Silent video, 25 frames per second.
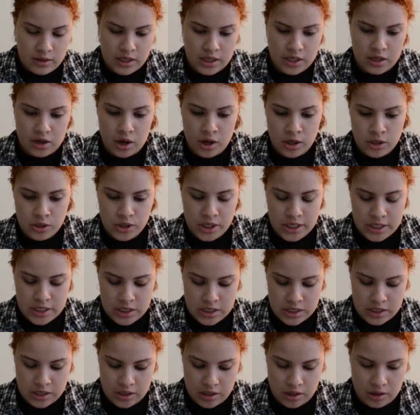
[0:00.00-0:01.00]
the
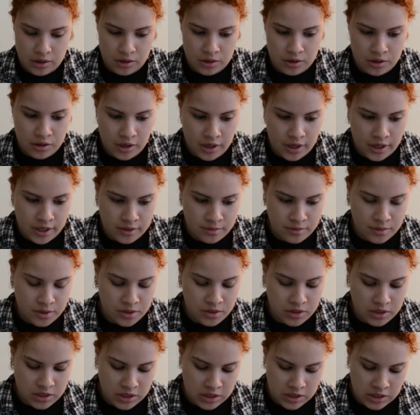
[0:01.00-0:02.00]
contrasting color I am
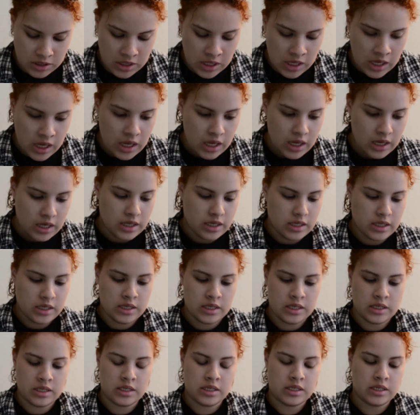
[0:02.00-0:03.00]
using
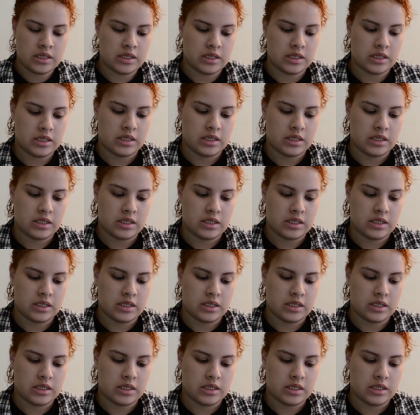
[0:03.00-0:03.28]
is